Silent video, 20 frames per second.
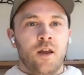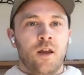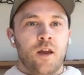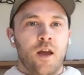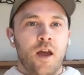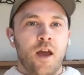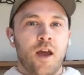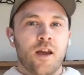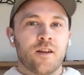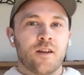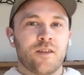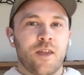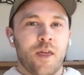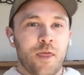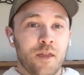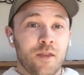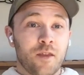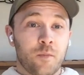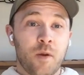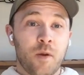And the
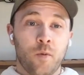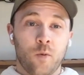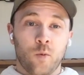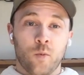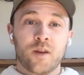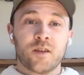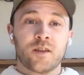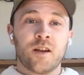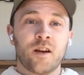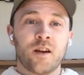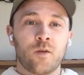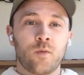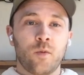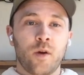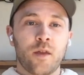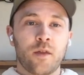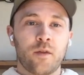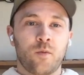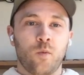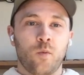thing that people resonated
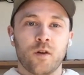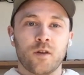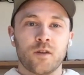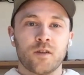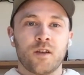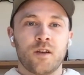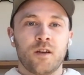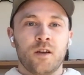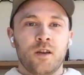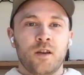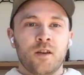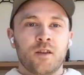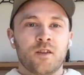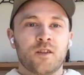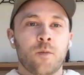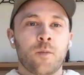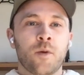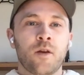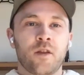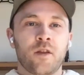with was
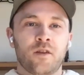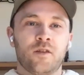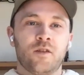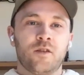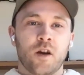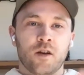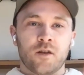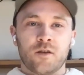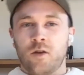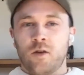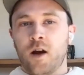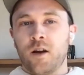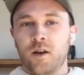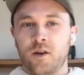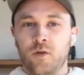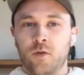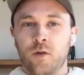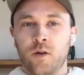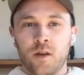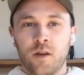somebody that doesn't know how to
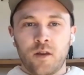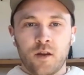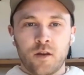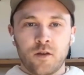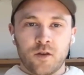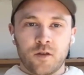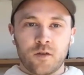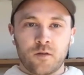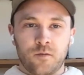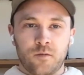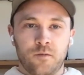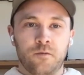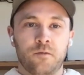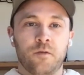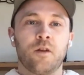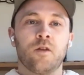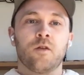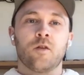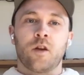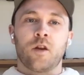do anything, just
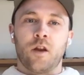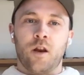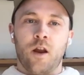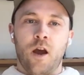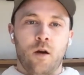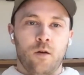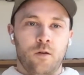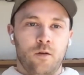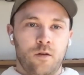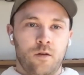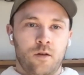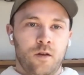figuring it out.